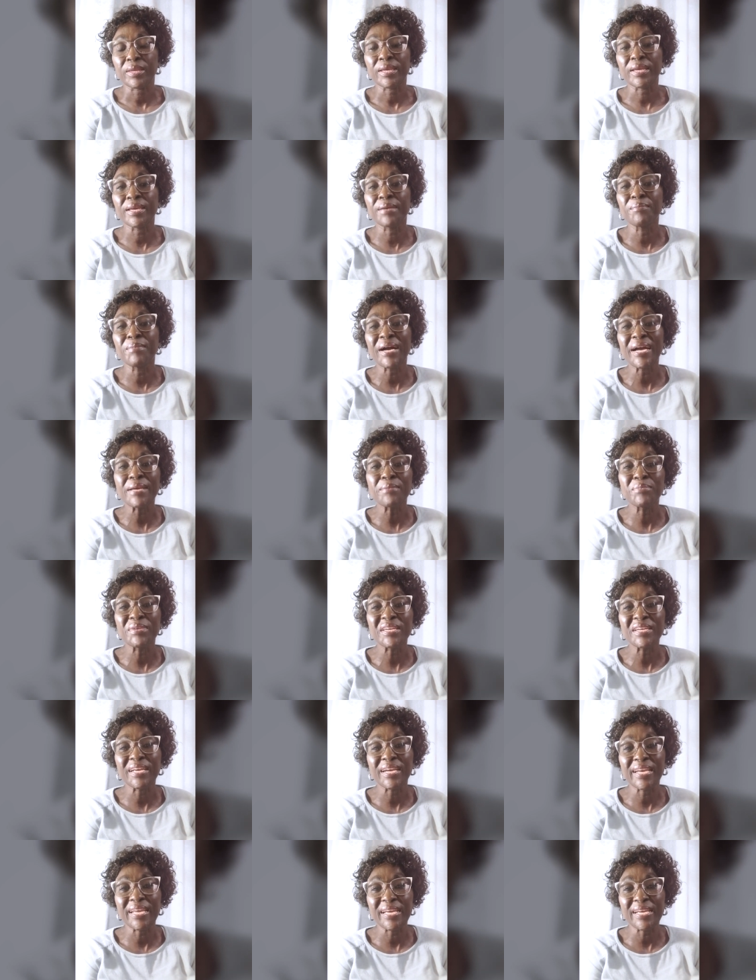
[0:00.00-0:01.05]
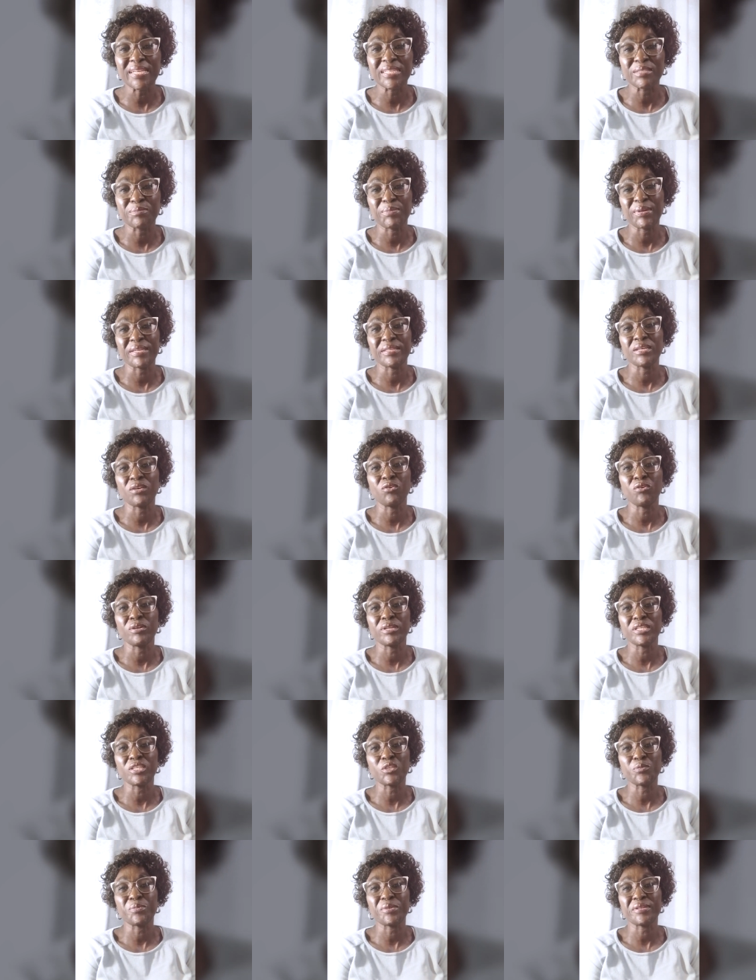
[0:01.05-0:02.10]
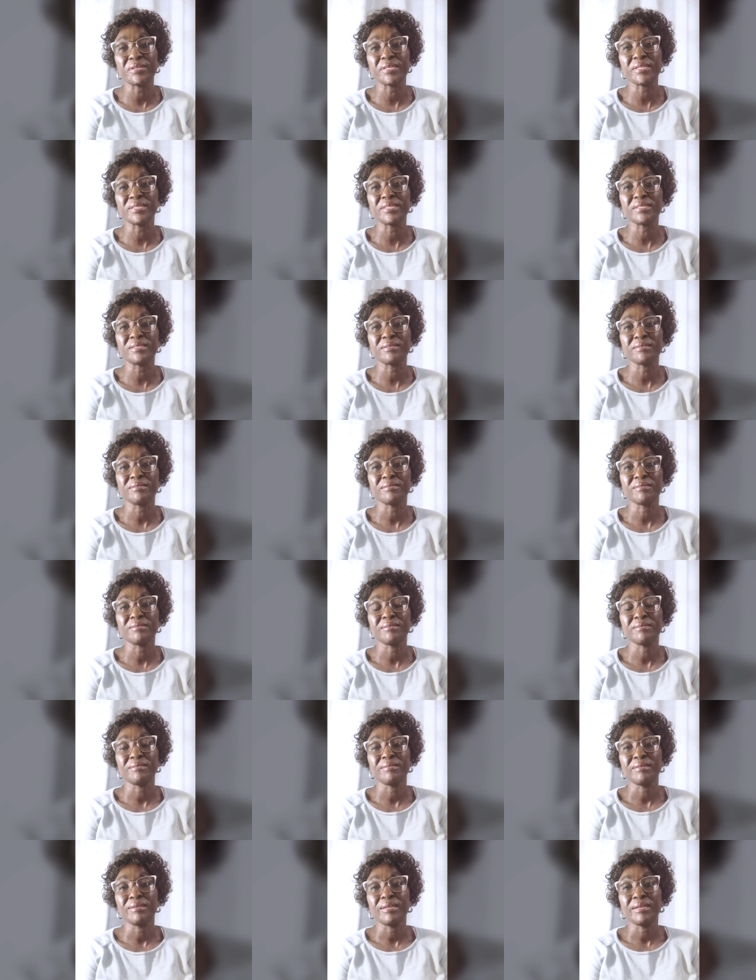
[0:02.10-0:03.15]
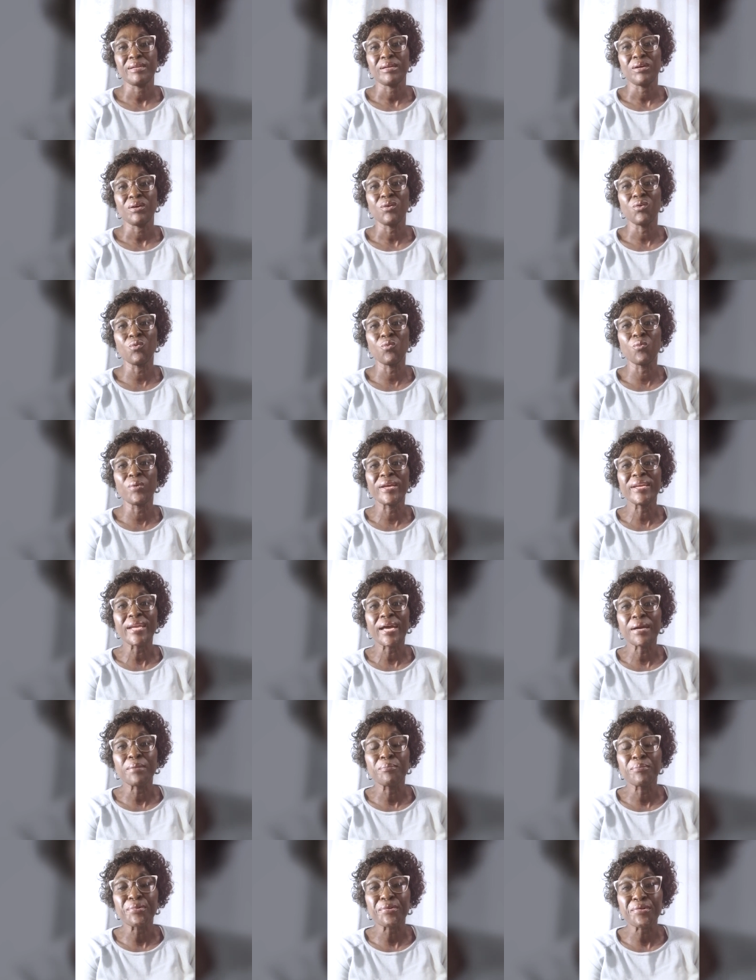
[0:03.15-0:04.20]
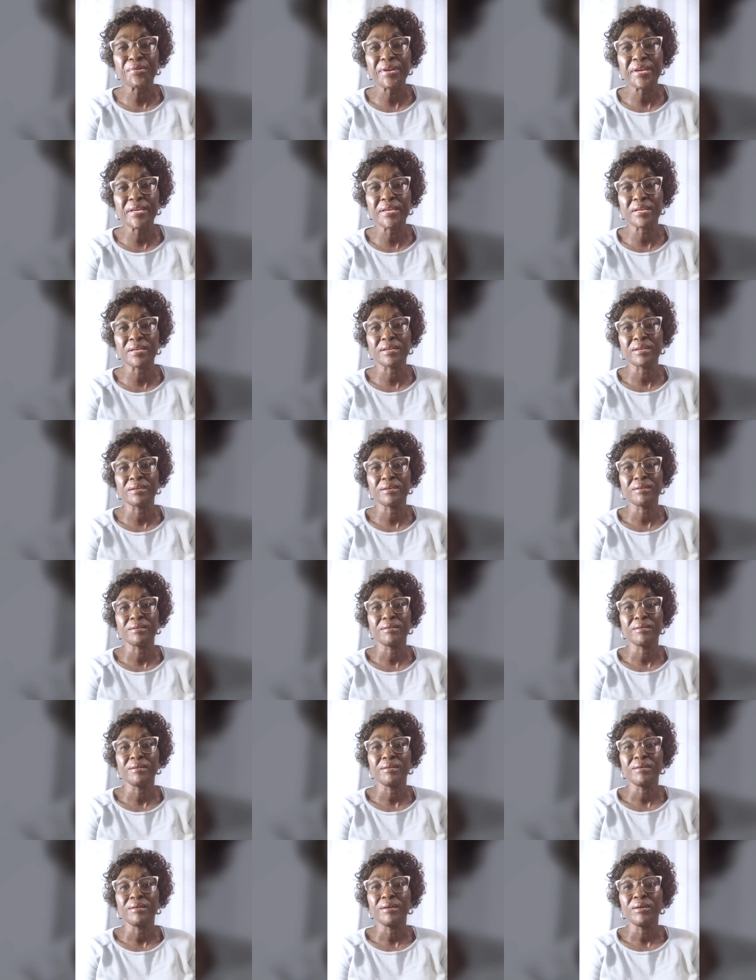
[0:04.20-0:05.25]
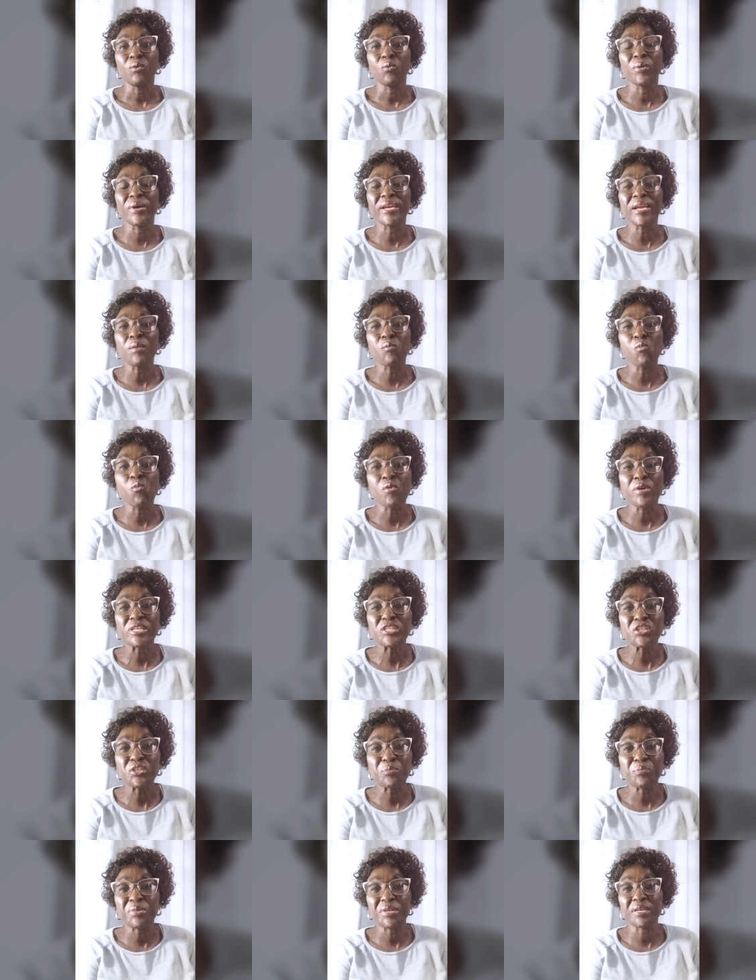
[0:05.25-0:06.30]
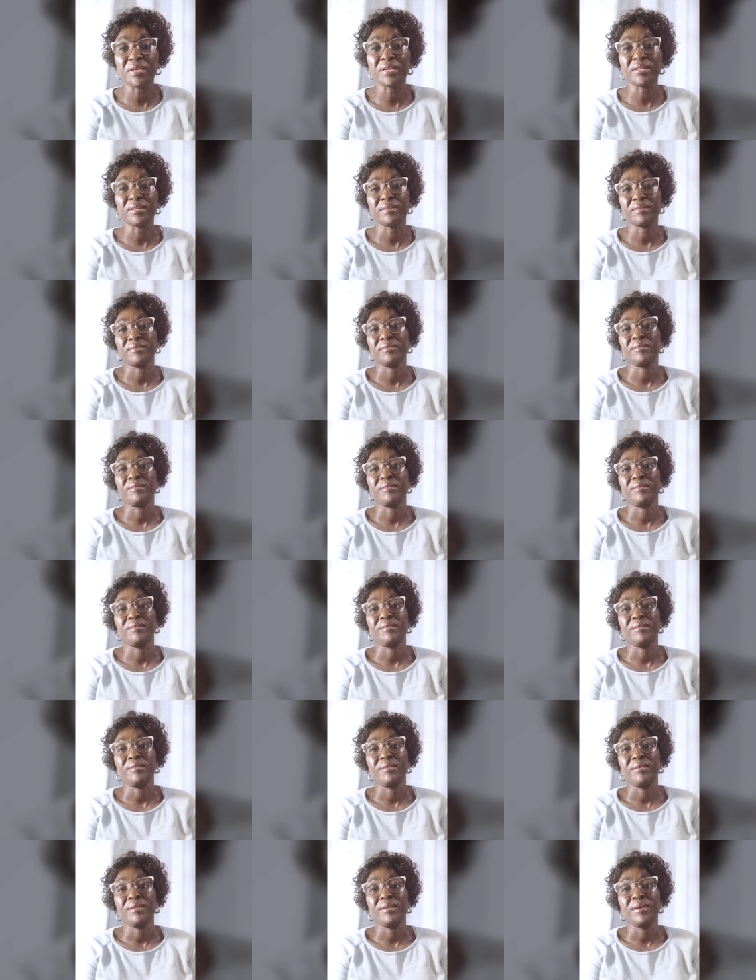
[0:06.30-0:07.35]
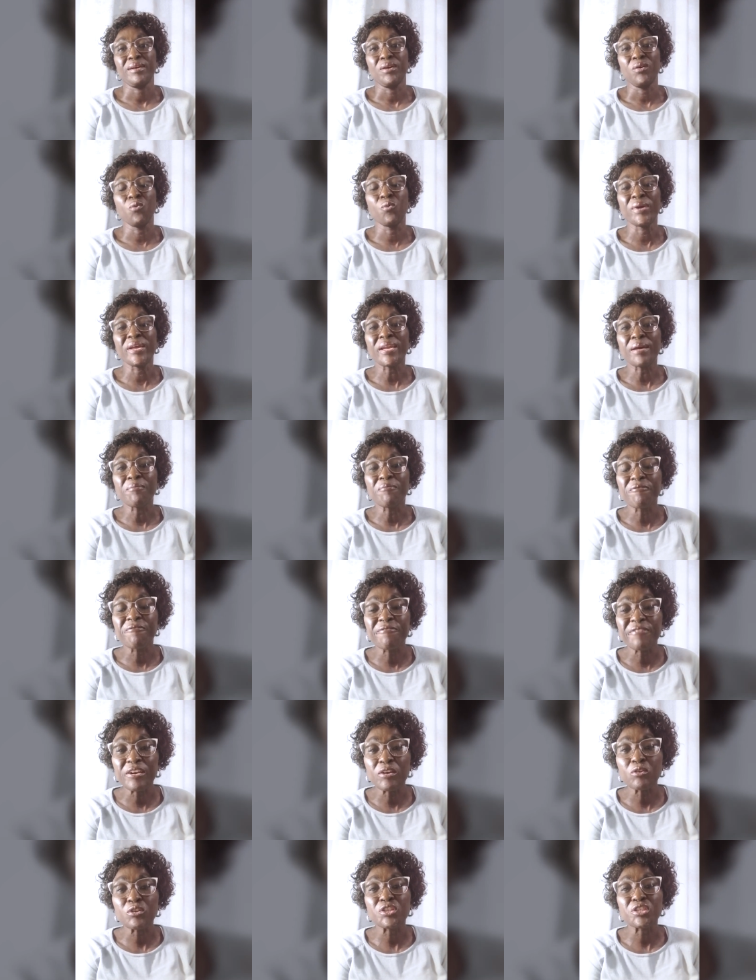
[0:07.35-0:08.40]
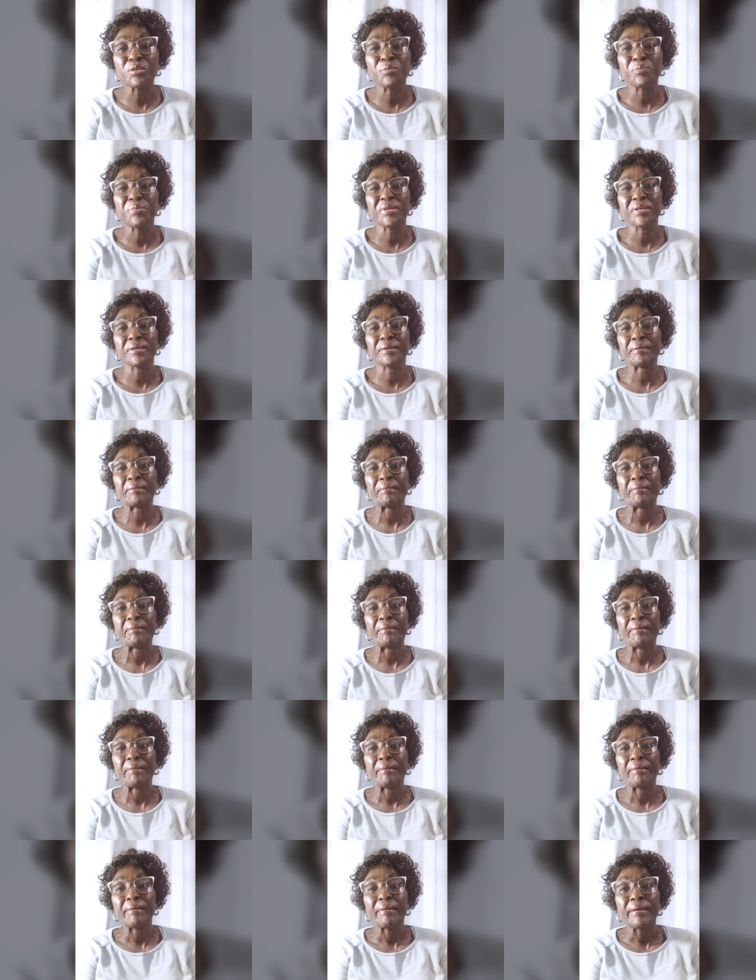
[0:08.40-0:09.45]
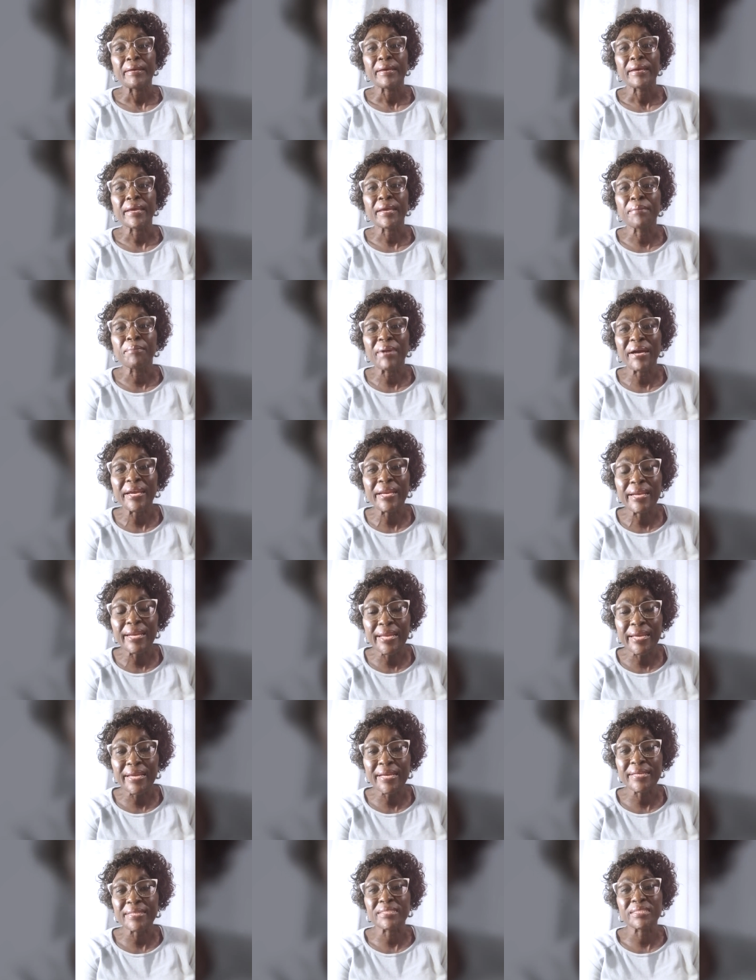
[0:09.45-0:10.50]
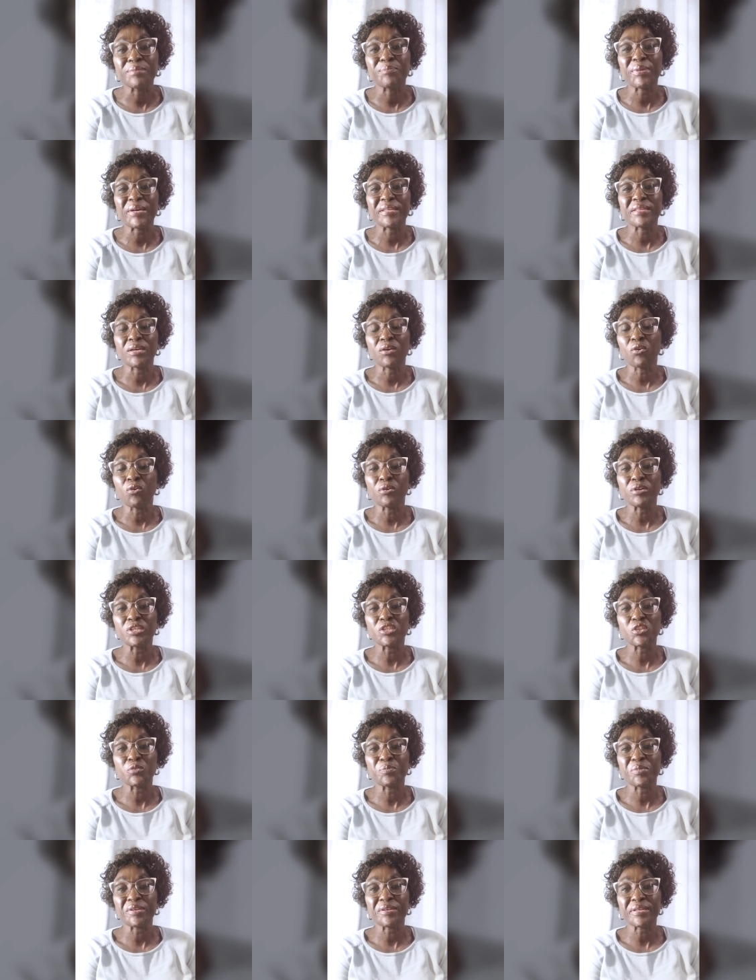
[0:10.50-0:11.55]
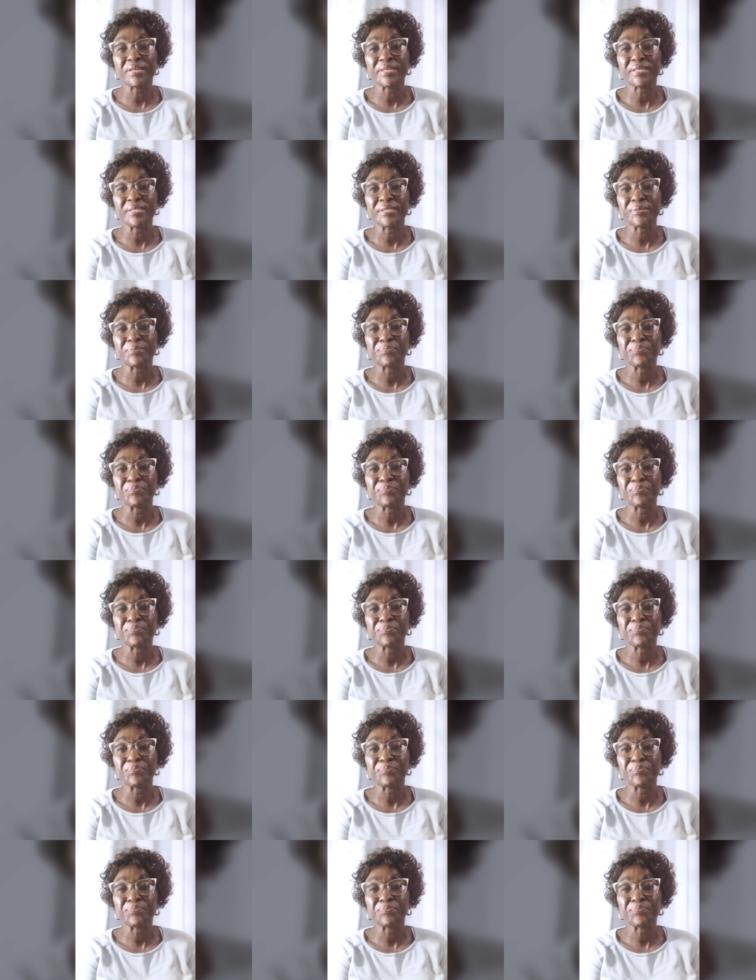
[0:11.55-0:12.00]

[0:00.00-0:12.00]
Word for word: Am I being led by the Holy Spirit? When I'm praying, when I'm worshiping, when I'm fellowshipping, am I led by the Holy Spirit?